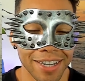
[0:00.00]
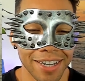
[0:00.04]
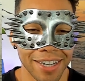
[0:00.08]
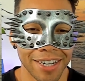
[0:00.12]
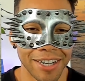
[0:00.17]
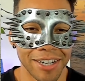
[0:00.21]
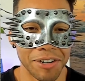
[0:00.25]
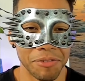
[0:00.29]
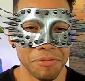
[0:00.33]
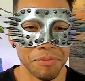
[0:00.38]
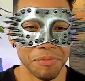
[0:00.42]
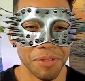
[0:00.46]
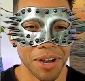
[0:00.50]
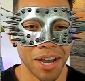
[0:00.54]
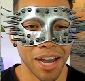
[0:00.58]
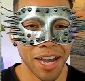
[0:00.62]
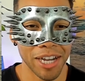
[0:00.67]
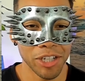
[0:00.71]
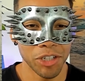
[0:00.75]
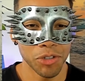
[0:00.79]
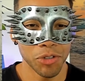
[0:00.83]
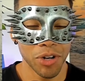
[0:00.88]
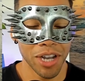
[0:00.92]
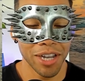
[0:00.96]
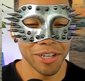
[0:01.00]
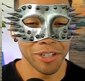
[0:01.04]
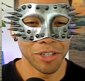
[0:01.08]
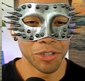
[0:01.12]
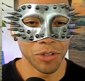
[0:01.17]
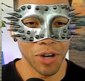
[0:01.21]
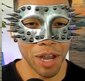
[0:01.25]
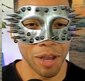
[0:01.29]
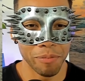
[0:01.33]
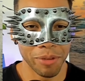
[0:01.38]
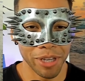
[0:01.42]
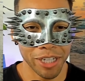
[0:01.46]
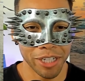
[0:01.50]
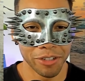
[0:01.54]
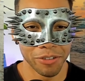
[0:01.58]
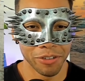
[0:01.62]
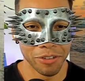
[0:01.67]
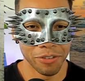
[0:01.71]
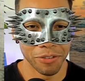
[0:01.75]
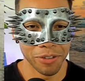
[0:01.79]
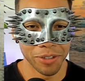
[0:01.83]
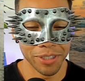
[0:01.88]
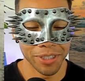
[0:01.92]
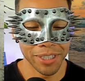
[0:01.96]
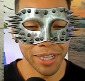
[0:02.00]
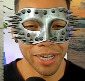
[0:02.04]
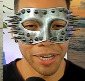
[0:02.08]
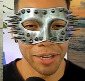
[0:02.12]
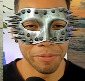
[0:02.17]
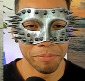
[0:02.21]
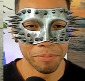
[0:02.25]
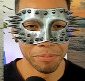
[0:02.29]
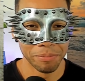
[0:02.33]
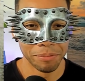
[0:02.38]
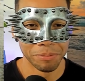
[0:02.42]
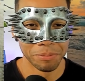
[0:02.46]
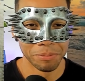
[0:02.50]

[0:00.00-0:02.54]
I tried Trimix for the first time.